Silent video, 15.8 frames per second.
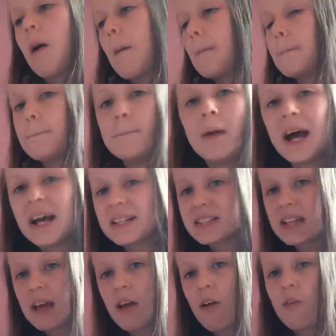
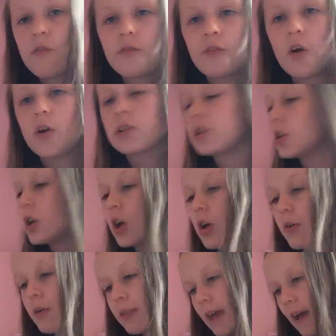massive on
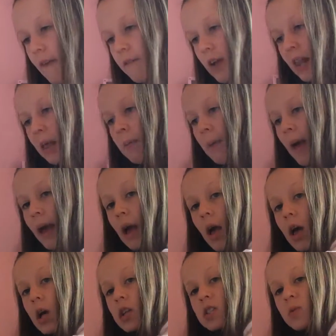you. They're really big.
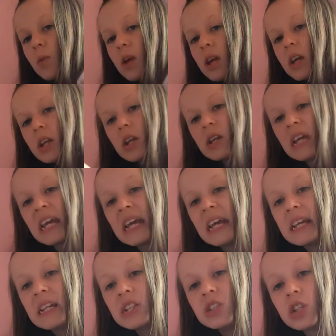So what you're going to
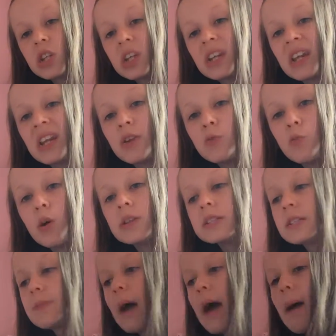need is you need one
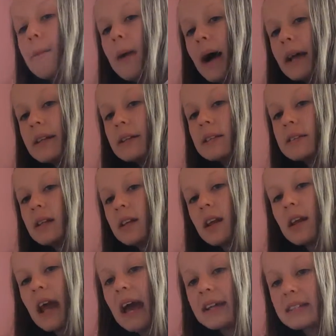spare band and
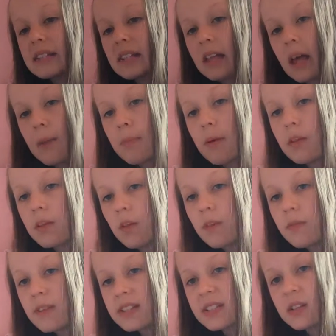an S-clip. The
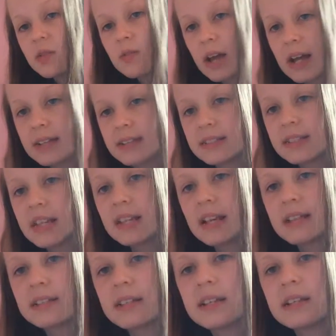only reason you can't see
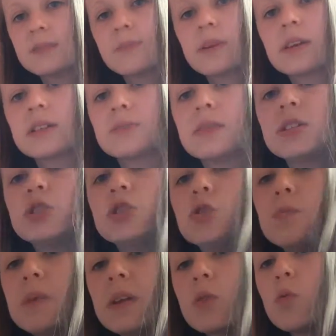this is because my
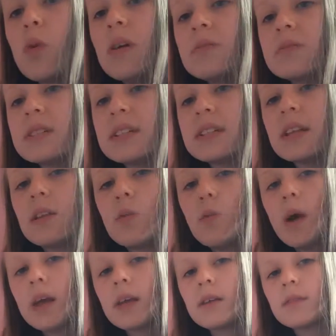stupid quilt
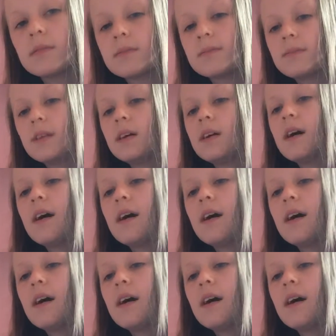is